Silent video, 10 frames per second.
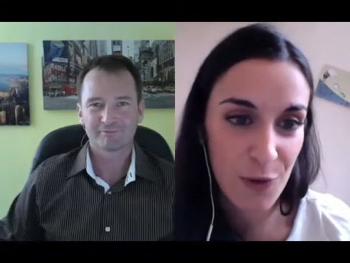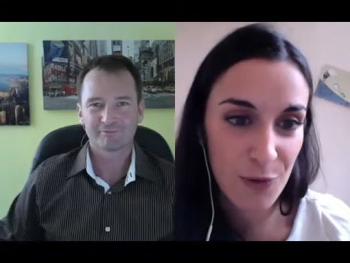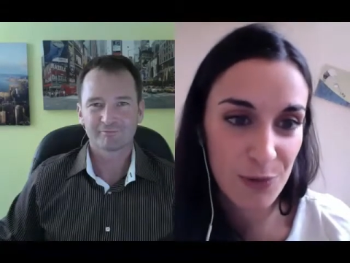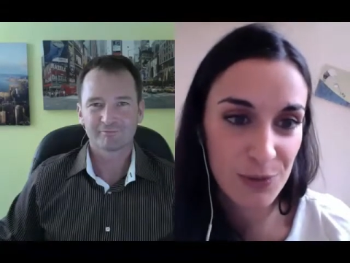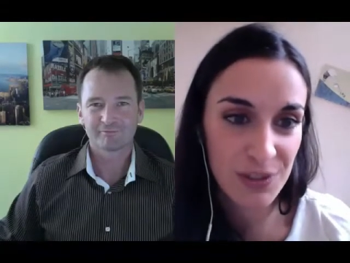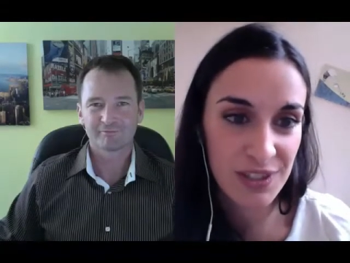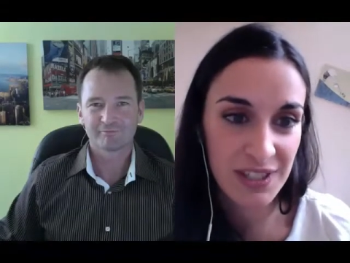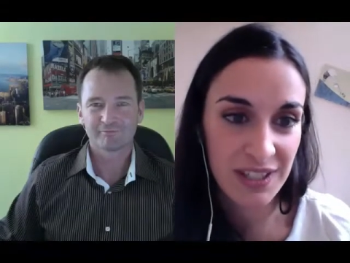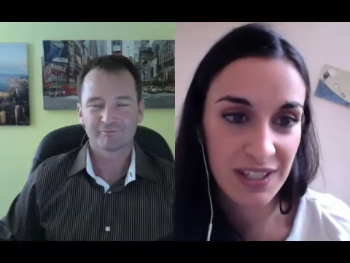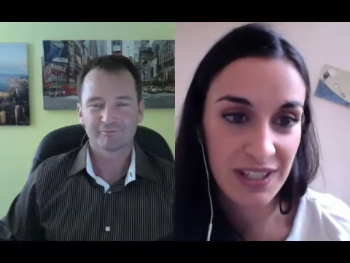Speaker 1: focus
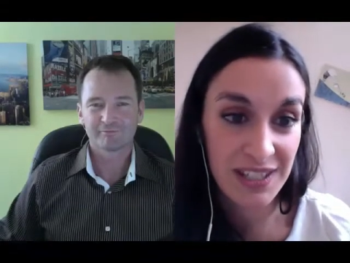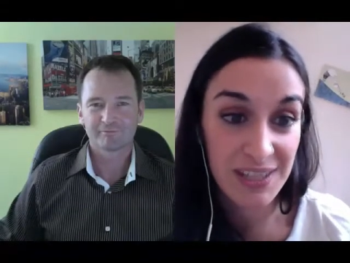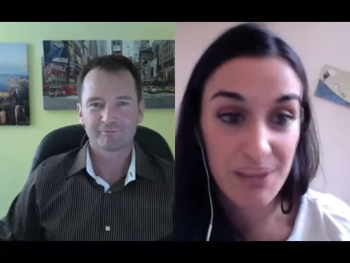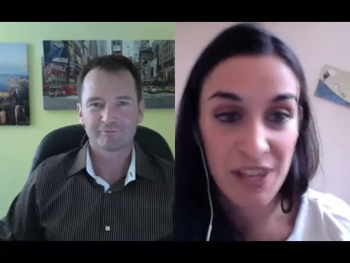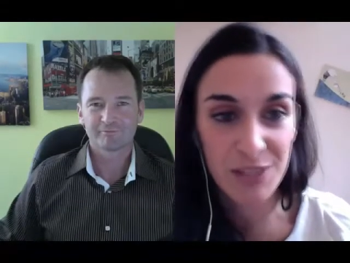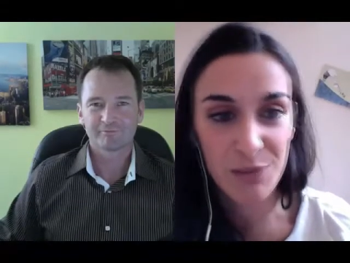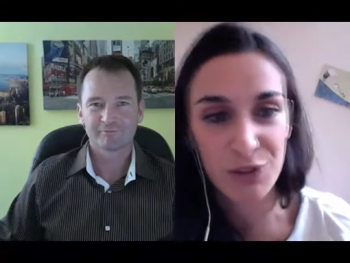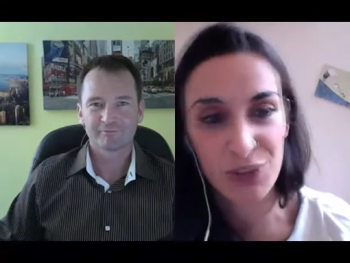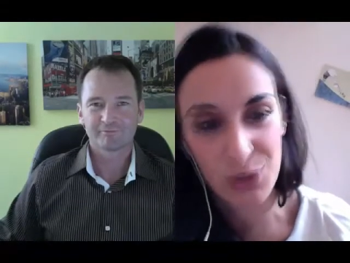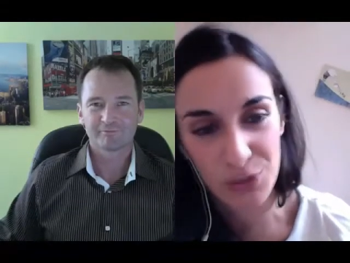uh, is much more
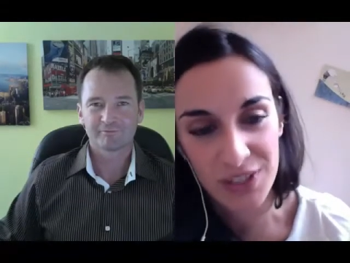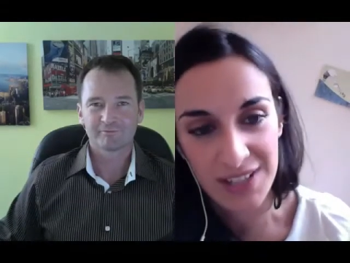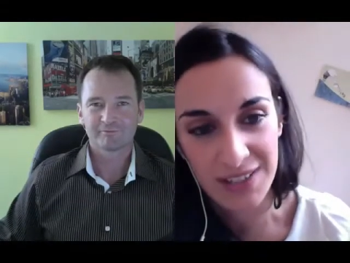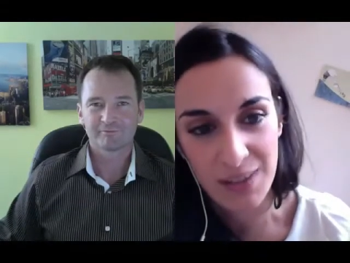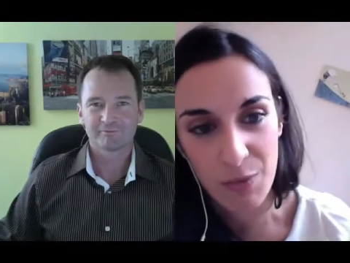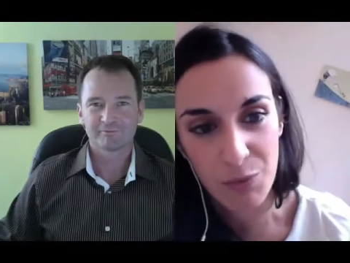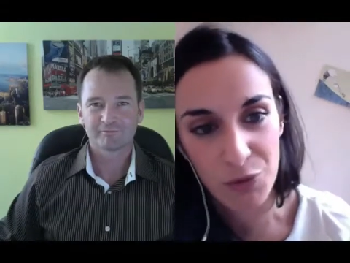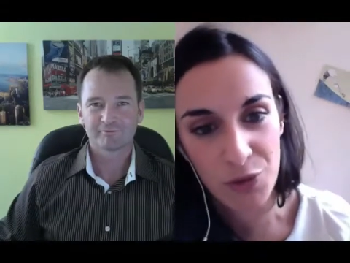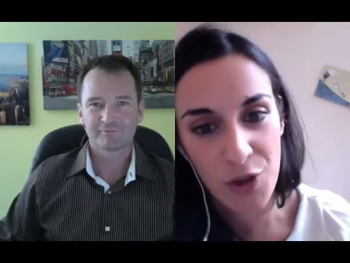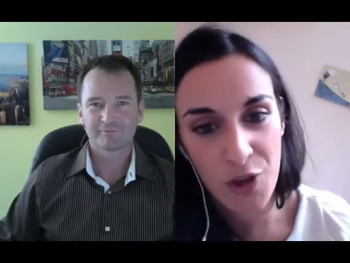social than
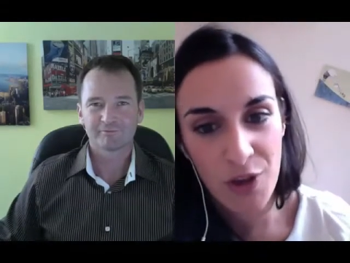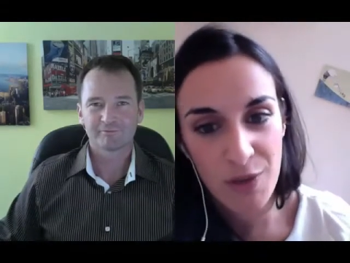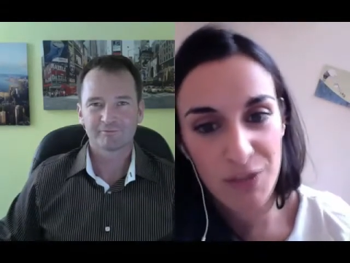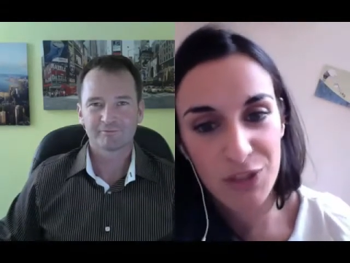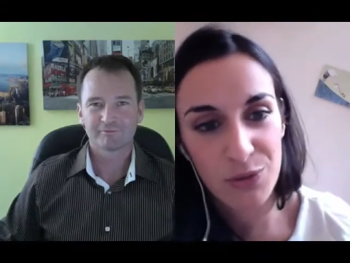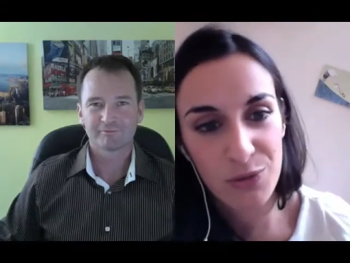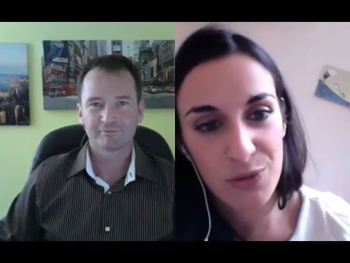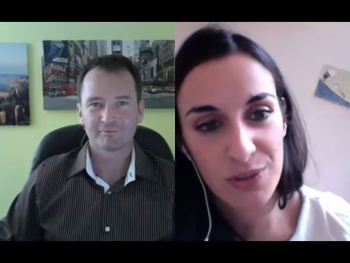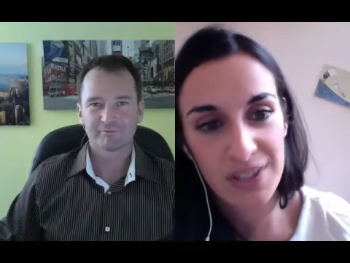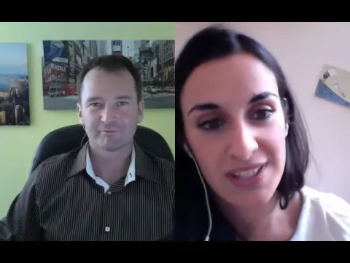Mamboo.
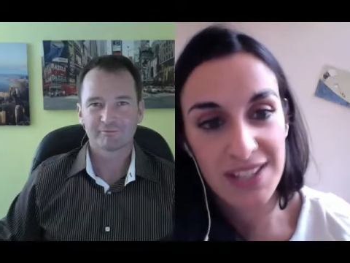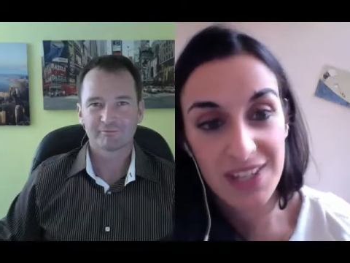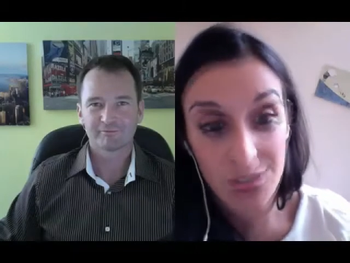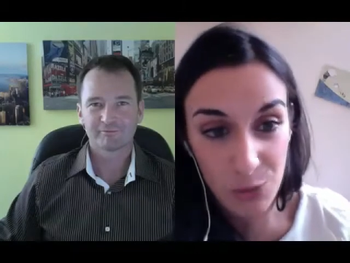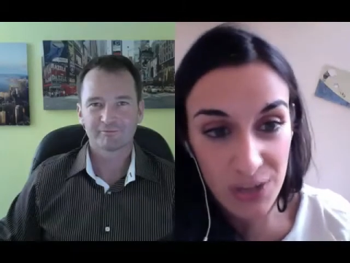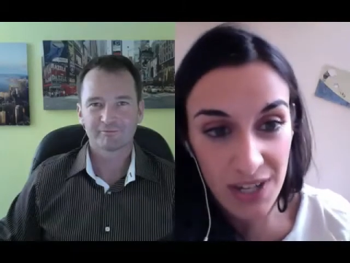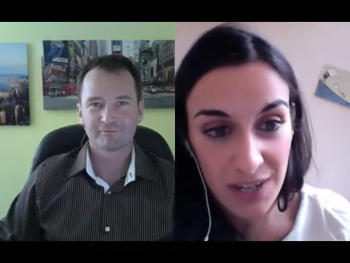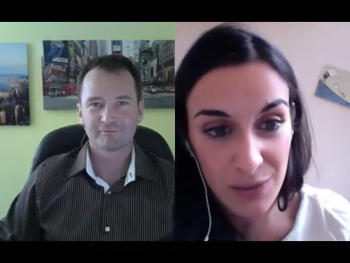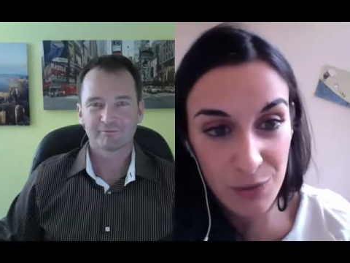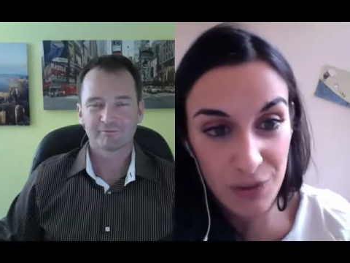Badoo is a social
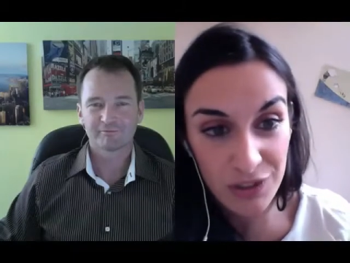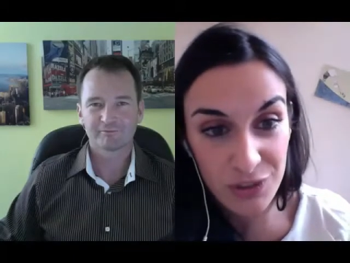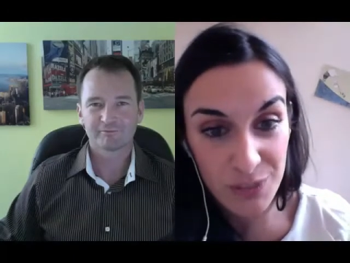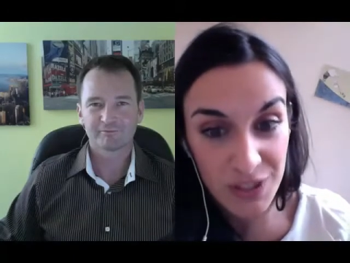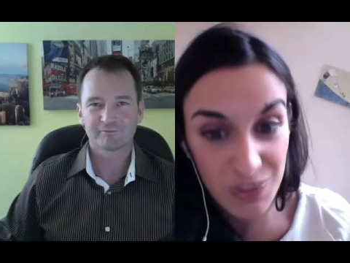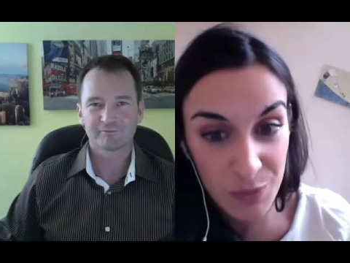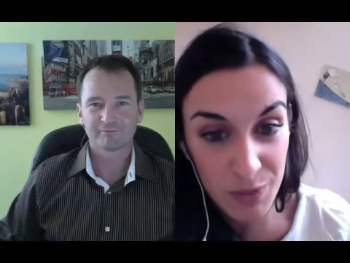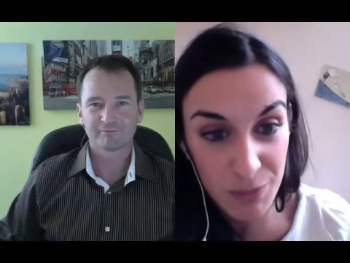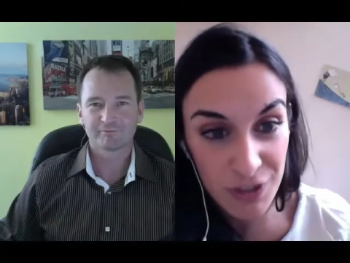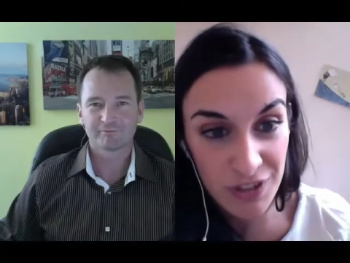network to meet new
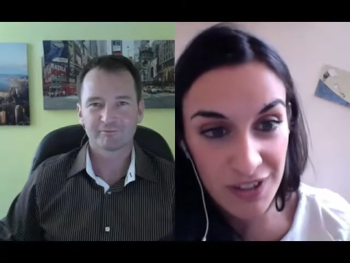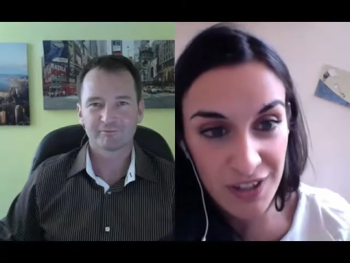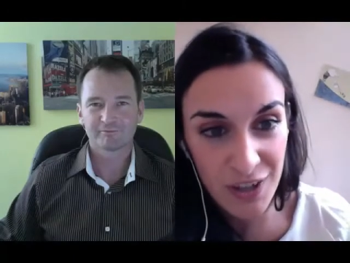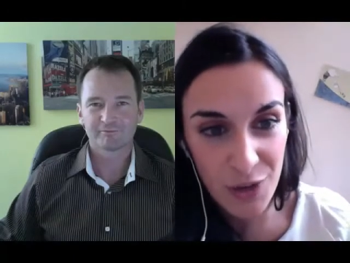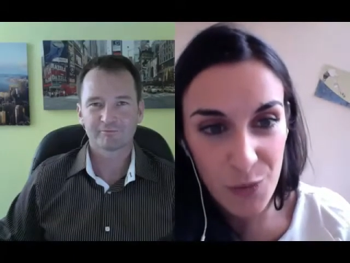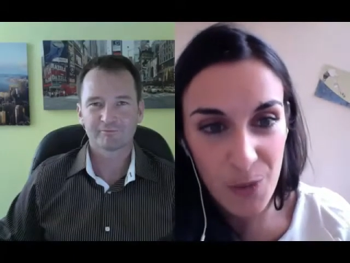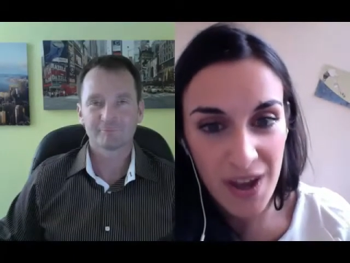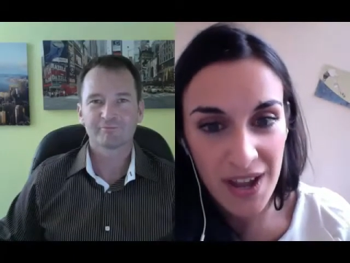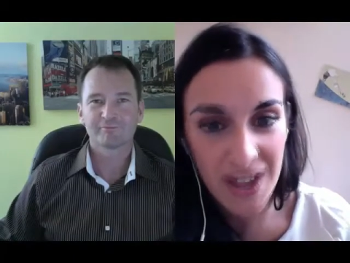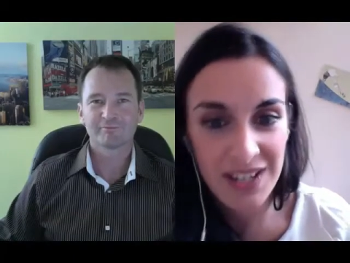people,
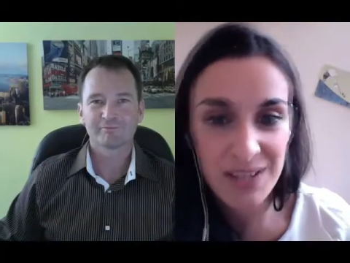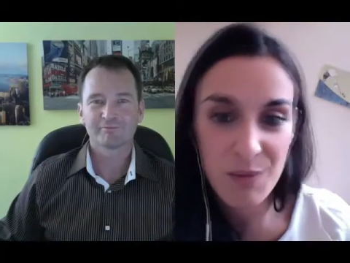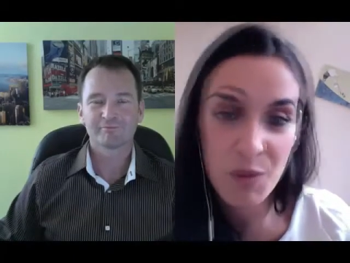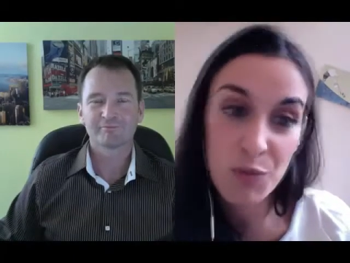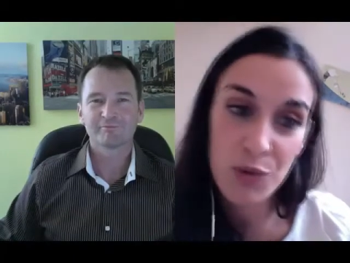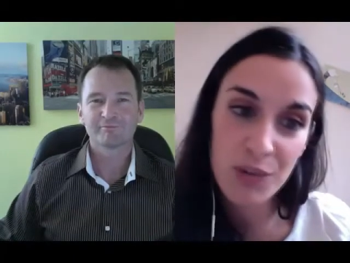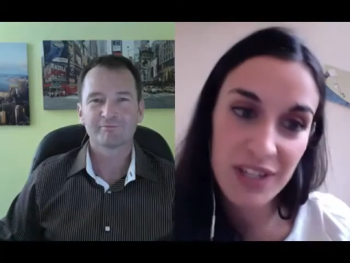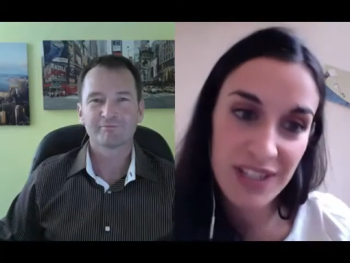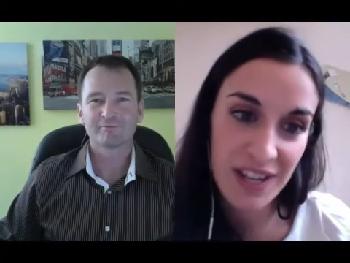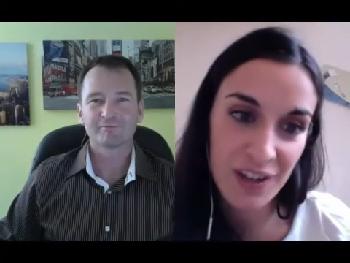while Mamboo
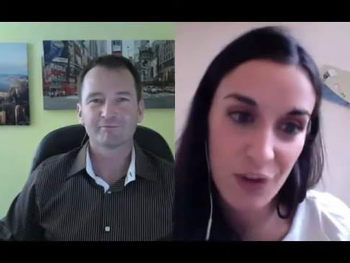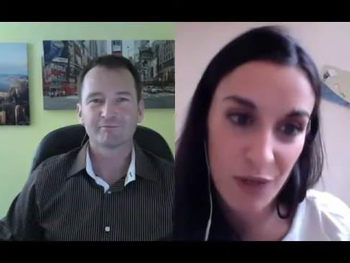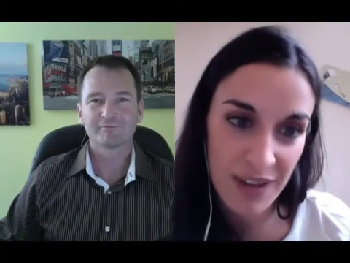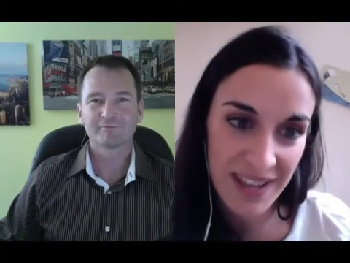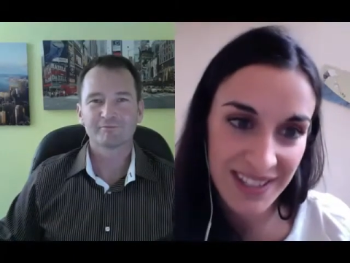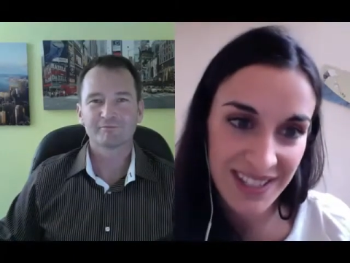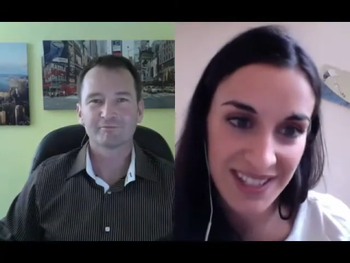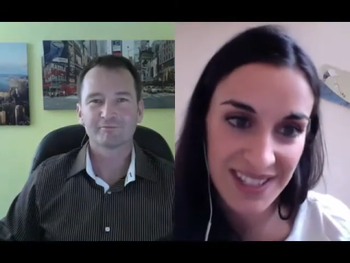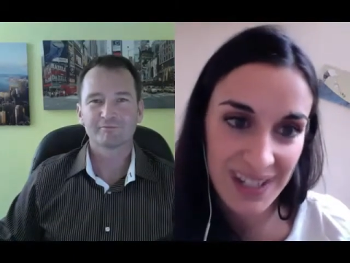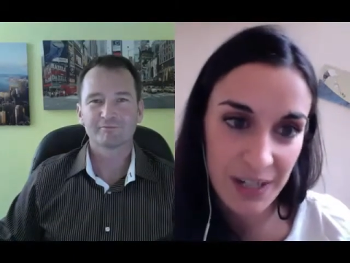is an online dating